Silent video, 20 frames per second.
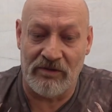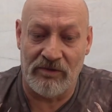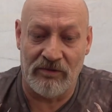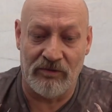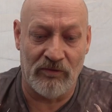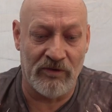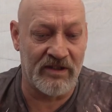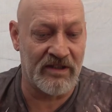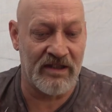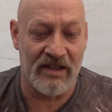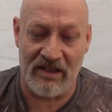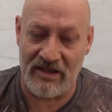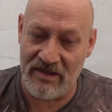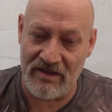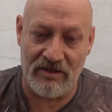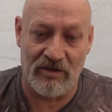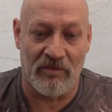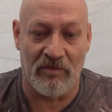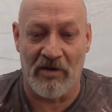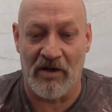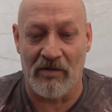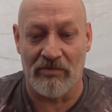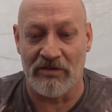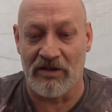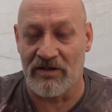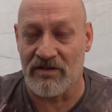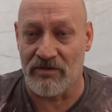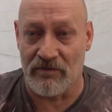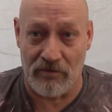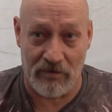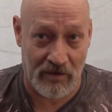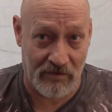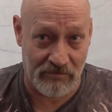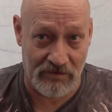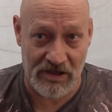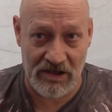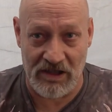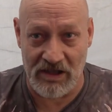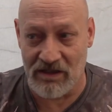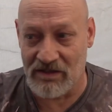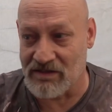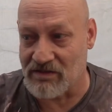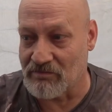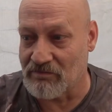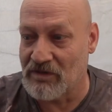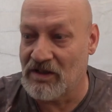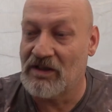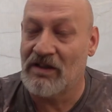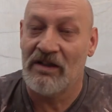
Winn-Dixie or Publix or wherever she gets them,